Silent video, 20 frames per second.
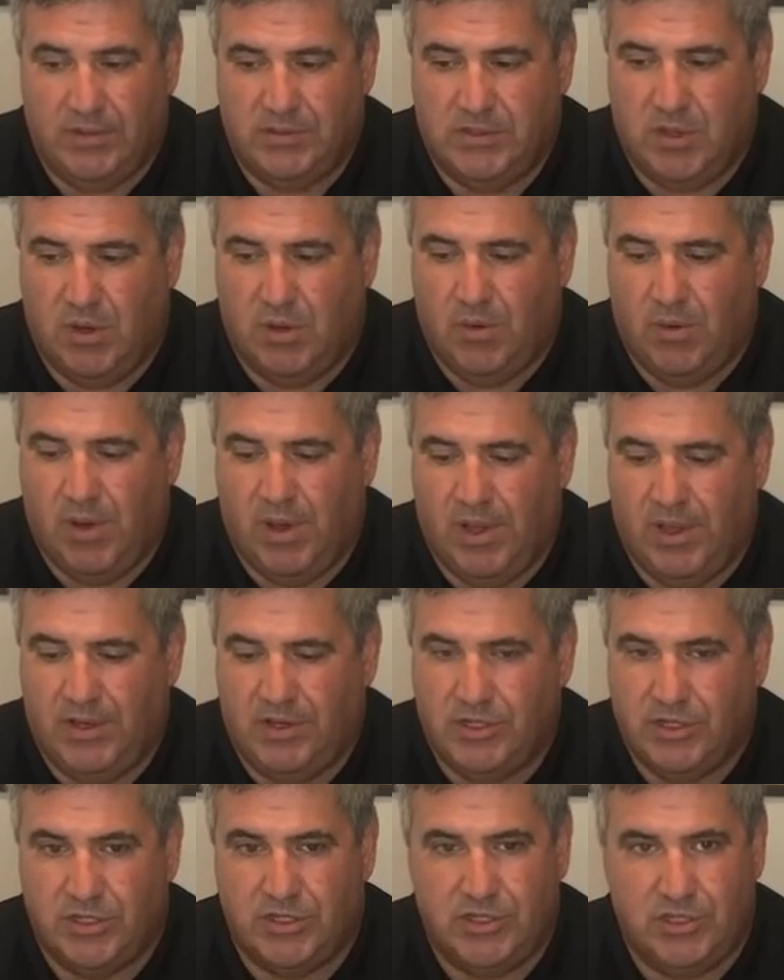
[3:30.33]
So
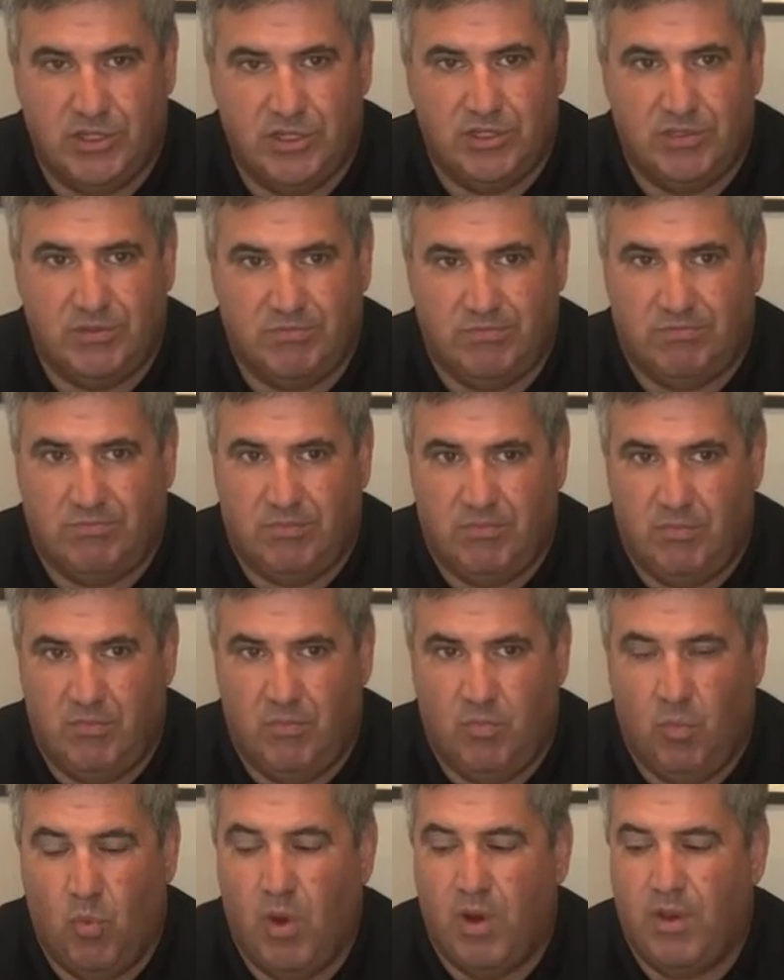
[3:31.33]
just
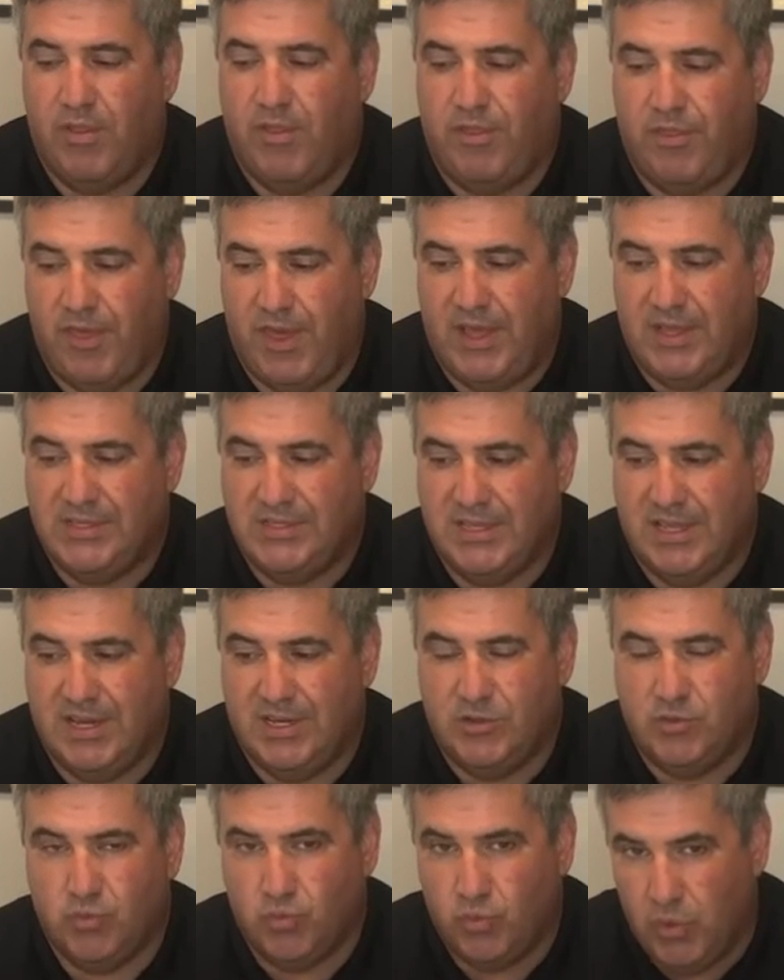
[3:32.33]
one of the things that
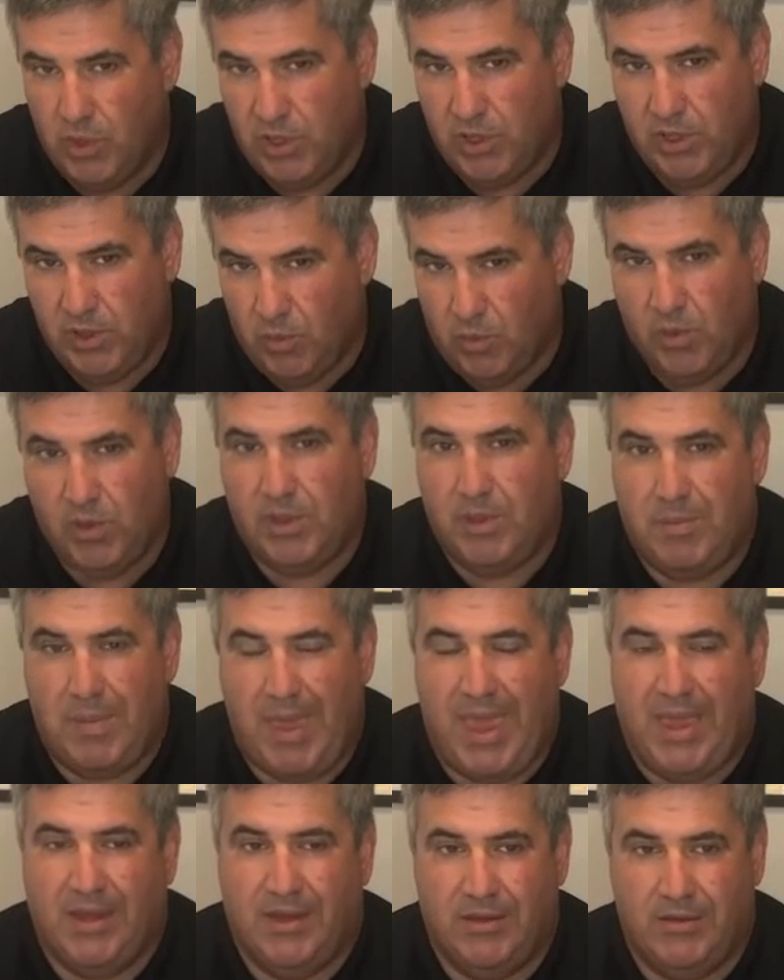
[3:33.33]
is really, really
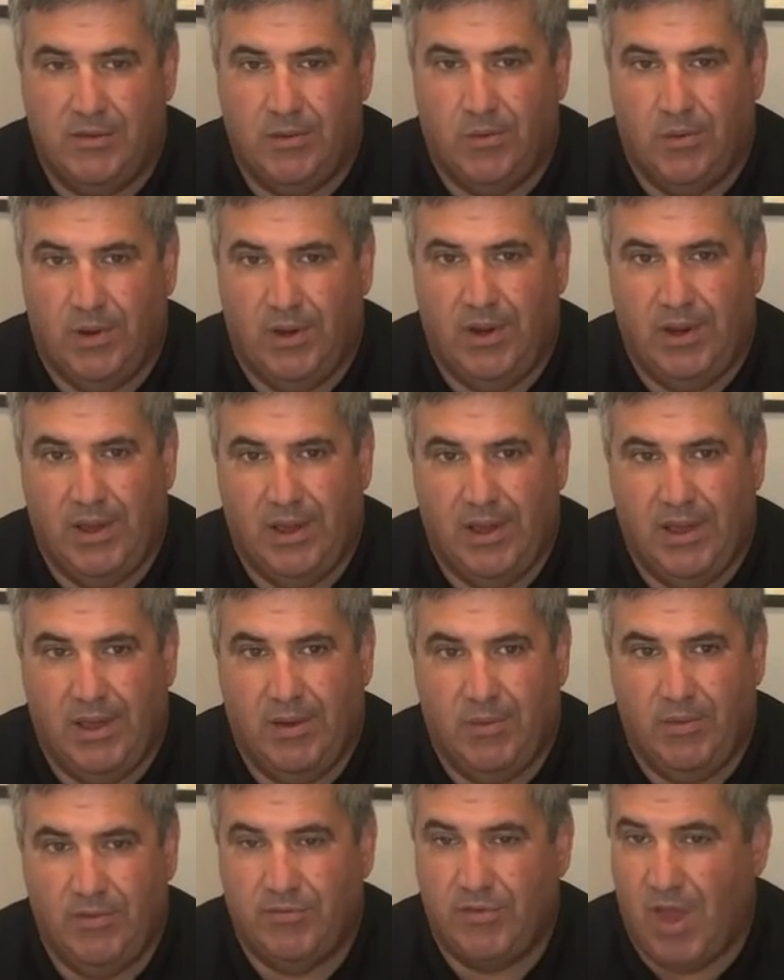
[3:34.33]
mandatory,
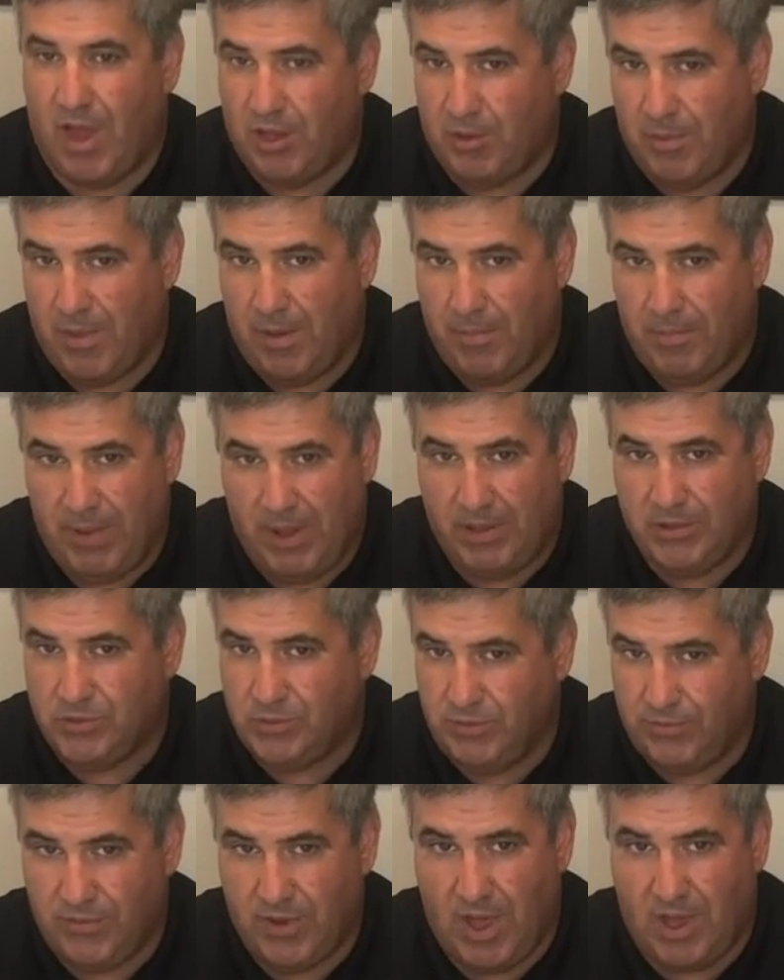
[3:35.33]
we talked about belts,
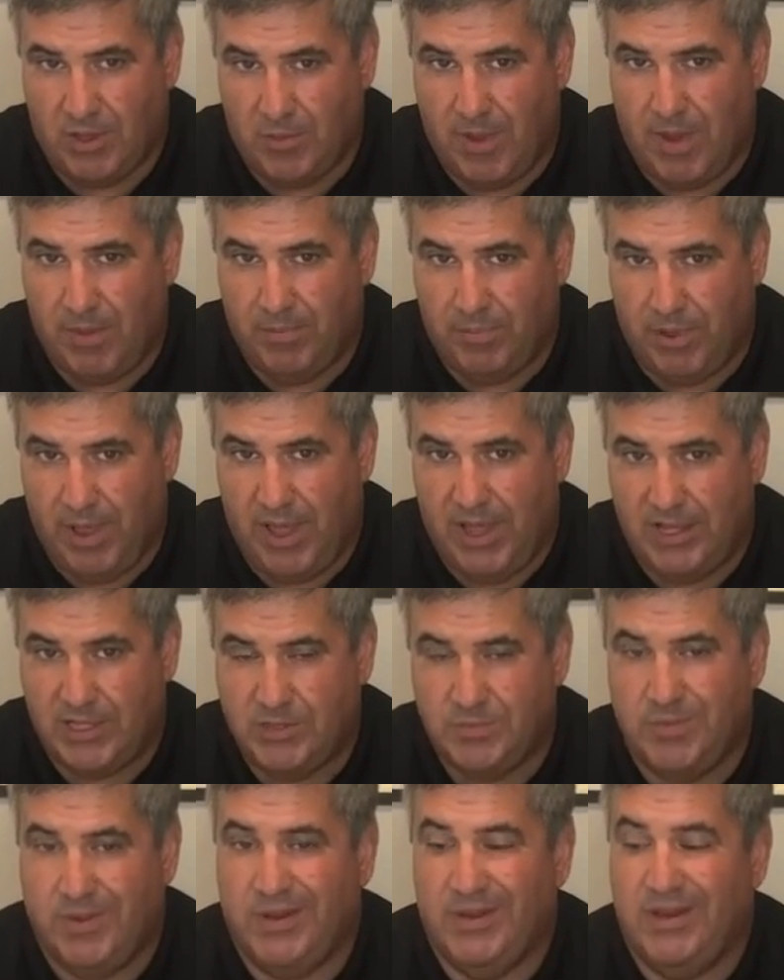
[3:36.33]
we've talked about blades,
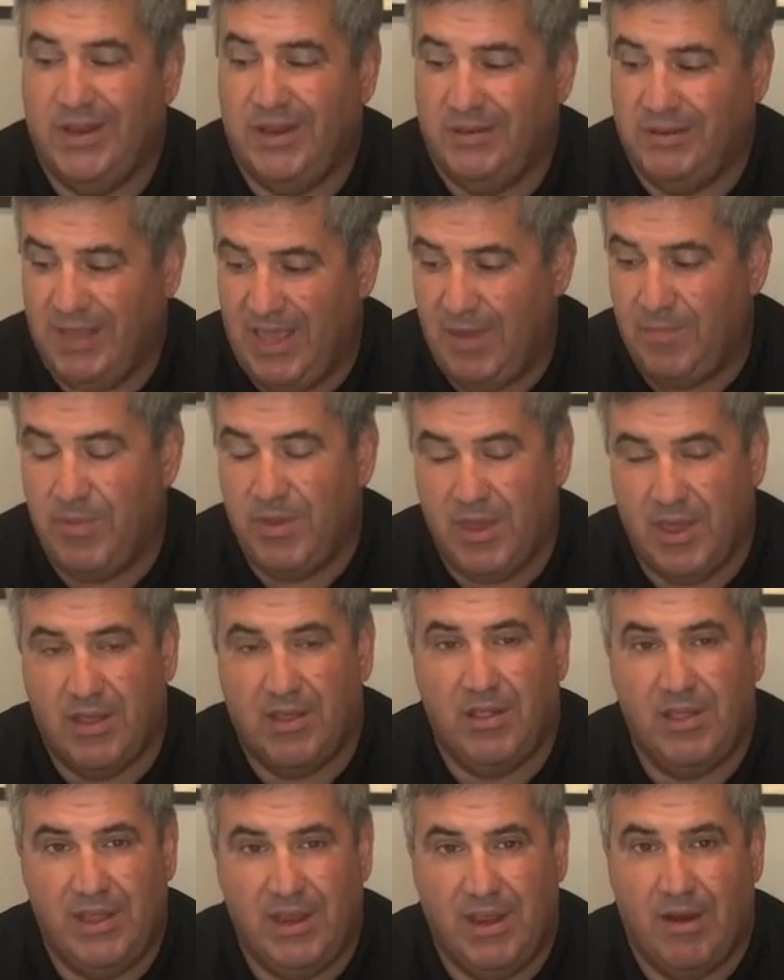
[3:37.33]
but keeping a
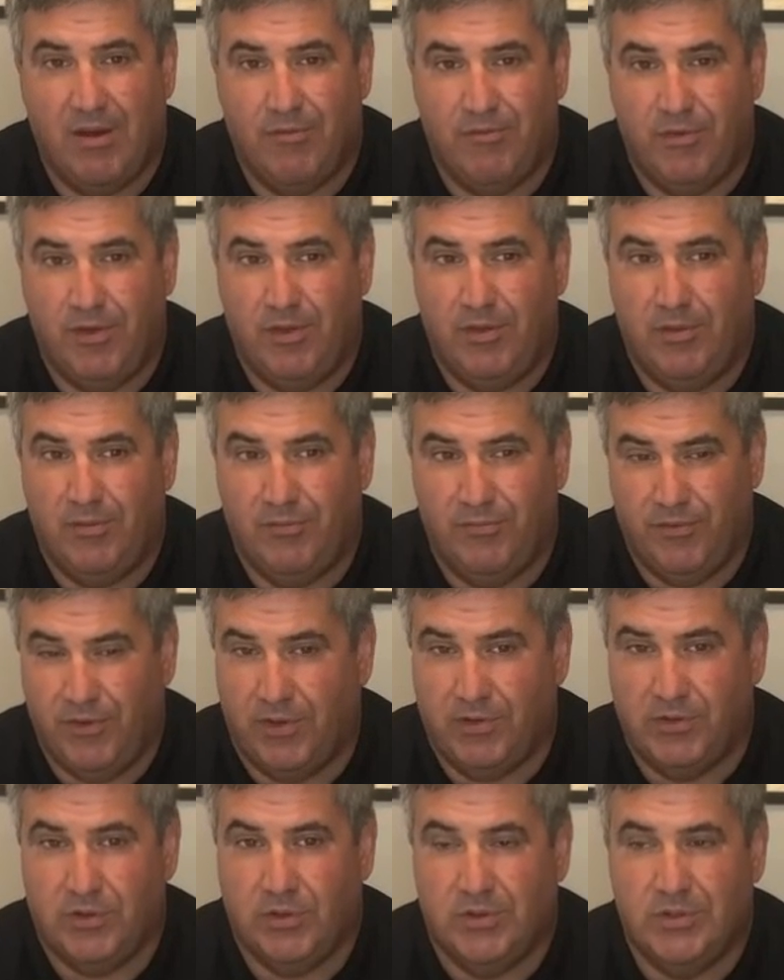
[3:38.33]
clean air
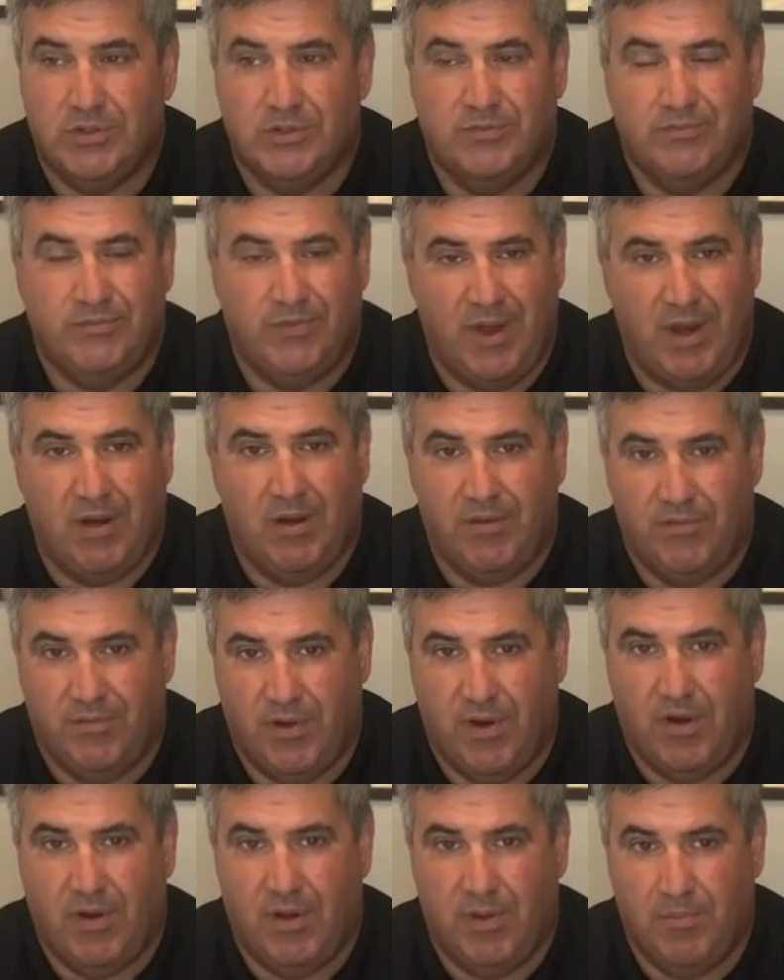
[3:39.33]
filter is very,
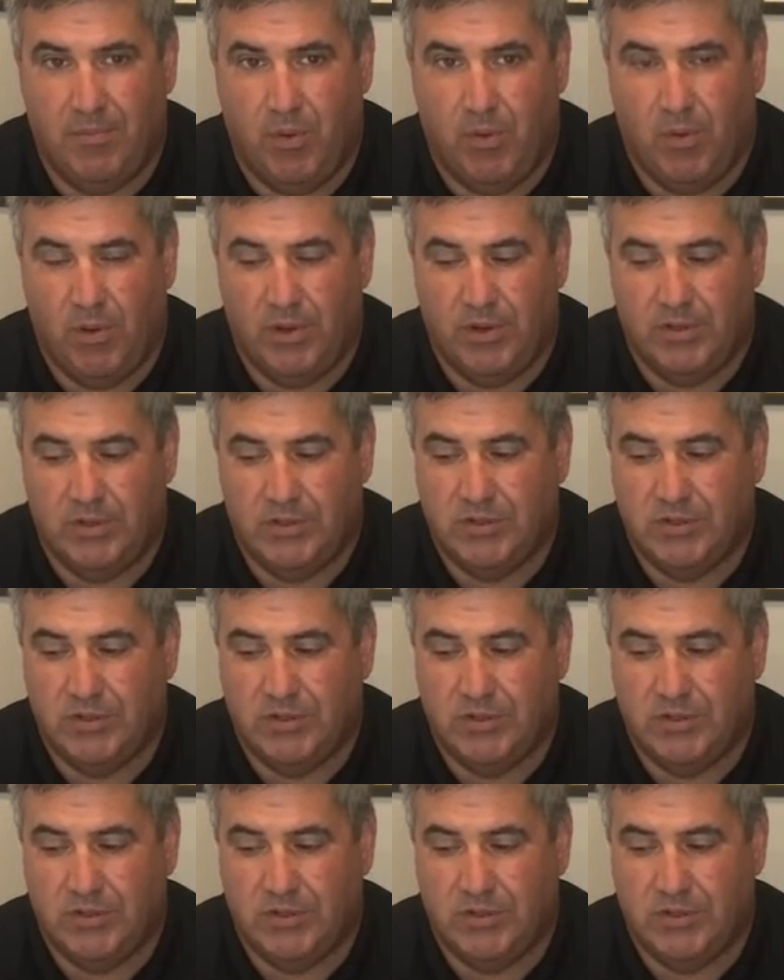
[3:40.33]
very important.